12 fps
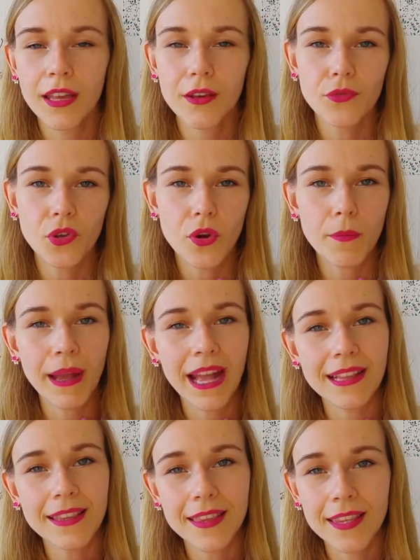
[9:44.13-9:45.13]
if you're a
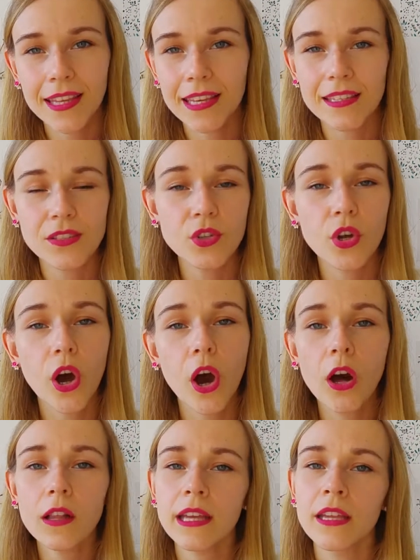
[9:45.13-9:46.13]
pantheist,
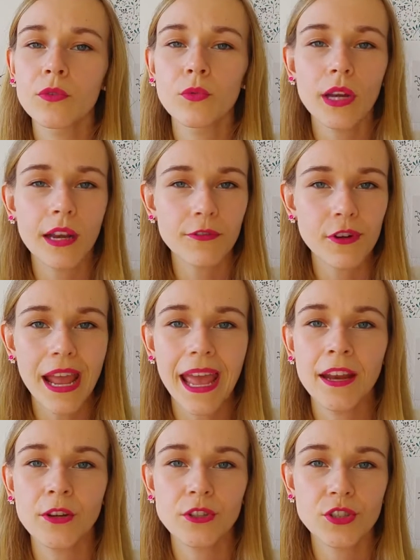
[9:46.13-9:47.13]
call in whatever
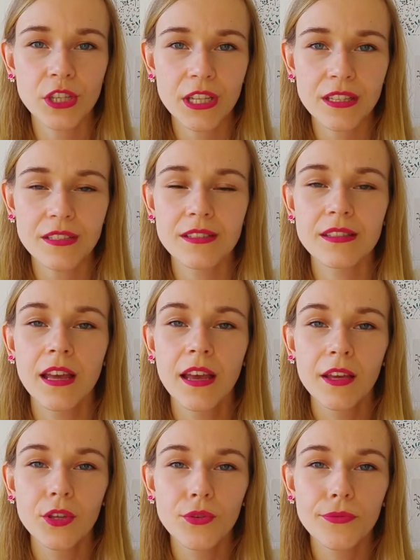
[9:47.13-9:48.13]
energies
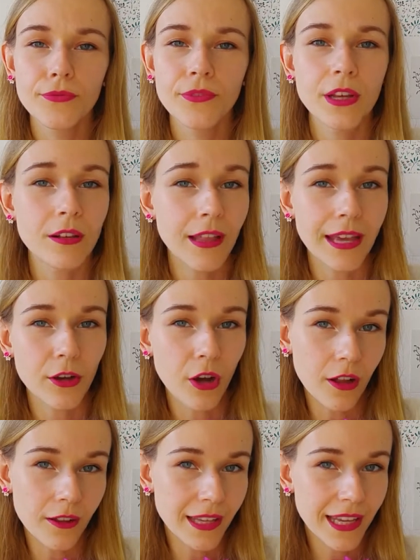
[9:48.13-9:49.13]
you feel like
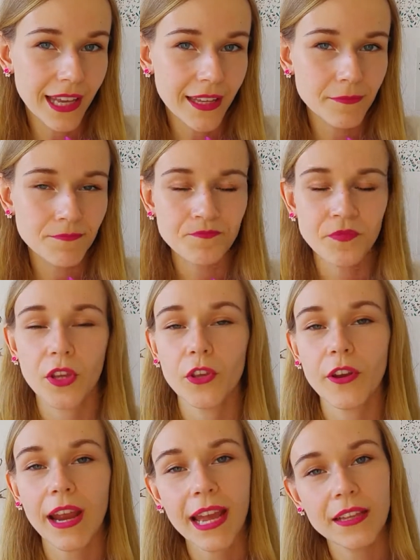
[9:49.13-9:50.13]
calling in,
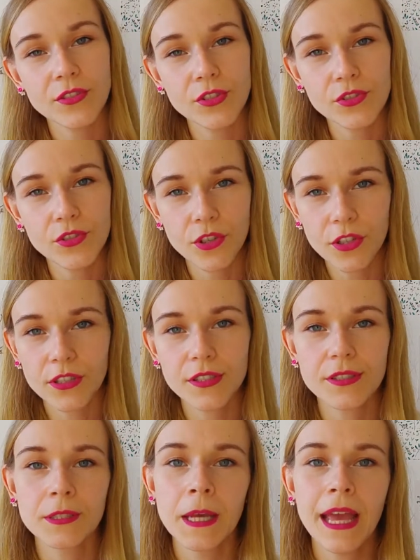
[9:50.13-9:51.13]
your
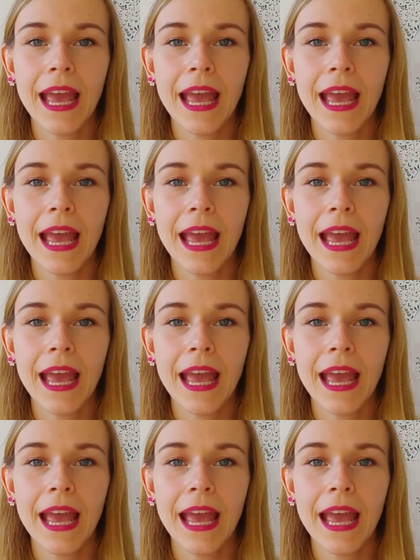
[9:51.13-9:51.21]
ancestors,